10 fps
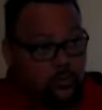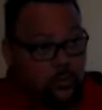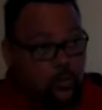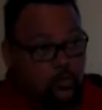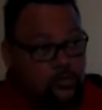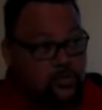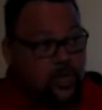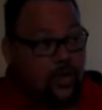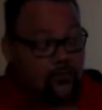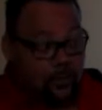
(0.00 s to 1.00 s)
Those, the
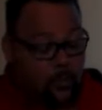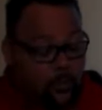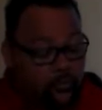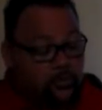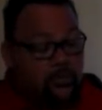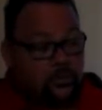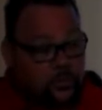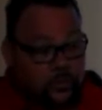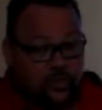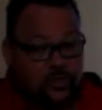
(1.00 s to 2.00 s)
diaphragm, all those
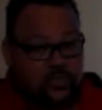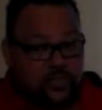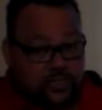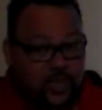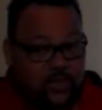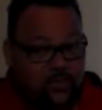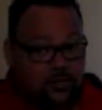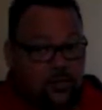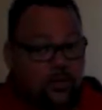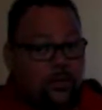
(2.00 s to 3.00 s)
muscles within the chest
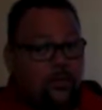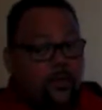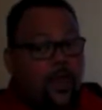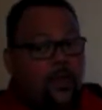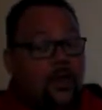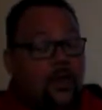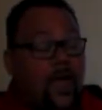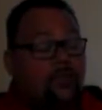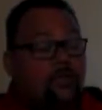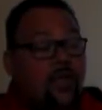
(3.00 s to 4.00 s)
tighten, and then
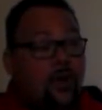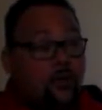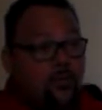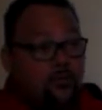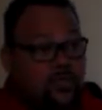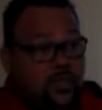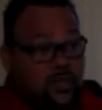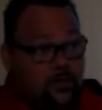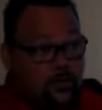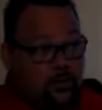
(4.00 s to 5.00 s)
as the air moves
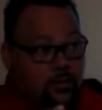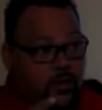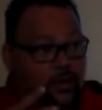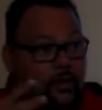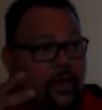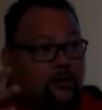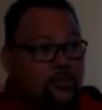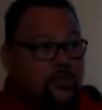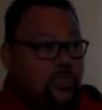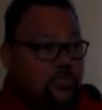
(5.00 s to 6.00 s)
in, it
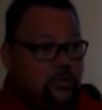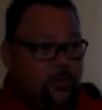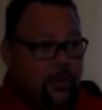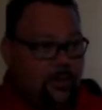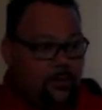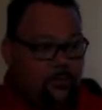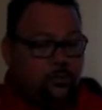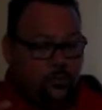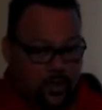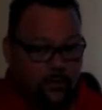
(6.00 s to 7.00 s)
allows the chest to expand.
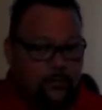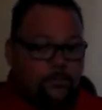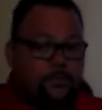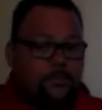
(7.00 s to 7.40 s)
Okay.